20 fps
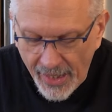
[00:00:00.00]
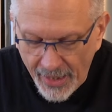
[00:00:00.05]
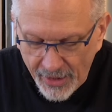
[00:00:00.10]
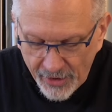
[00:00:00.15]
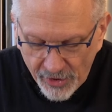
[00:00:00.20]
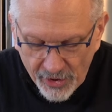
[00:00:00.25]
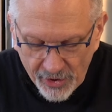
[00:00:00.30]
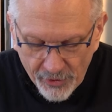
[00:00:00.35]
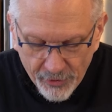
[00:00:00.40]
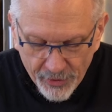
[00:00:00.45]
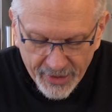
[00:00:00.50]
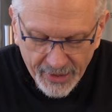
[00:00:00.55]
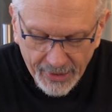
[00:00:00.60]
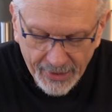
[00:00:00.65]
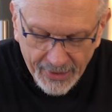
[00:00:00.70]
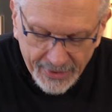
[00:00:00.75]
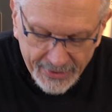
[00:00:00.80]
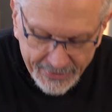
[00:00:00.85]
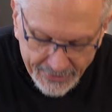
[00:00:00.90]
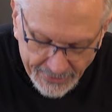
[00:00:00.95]
And you can
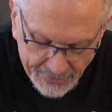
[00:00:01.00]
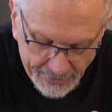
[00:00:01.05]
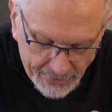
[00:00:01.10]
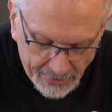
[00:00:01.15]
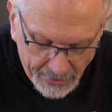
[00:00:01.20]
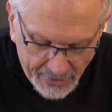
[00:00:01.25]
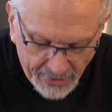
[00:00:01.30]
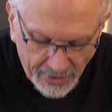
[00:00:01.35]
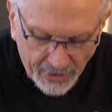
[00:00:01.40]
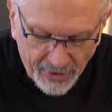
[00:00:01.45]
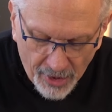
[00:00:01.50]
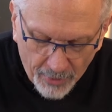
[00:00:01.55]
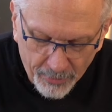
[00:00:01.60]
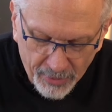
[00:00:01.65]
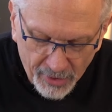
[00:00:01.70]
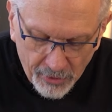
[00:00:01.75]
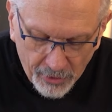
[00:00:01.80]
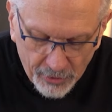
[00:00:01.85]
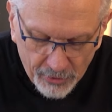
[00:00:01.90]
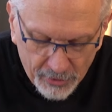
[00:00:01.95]
easily
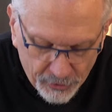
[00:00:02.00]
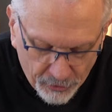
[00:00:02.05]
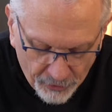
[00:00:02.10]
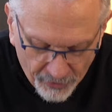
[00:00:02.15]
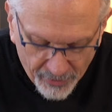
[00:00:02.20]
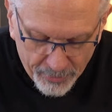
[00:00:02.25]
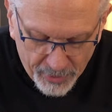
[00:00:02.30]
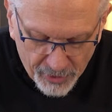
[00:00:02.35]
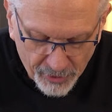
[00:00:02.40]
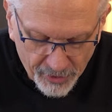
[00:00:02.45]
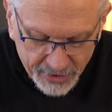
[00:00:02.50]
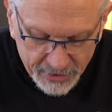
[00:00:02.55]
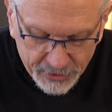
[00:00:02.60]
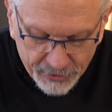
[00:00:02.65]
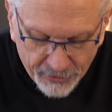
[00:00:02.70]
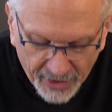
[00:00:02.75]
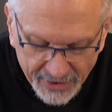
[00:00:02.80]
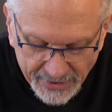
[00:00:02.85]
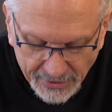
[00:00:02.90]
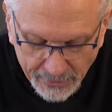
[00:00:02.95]
double, triple
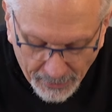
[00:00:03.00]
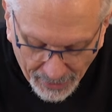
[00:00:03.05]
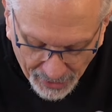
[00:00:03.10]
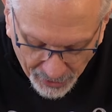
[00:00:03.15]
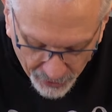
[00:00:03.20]
this recipe.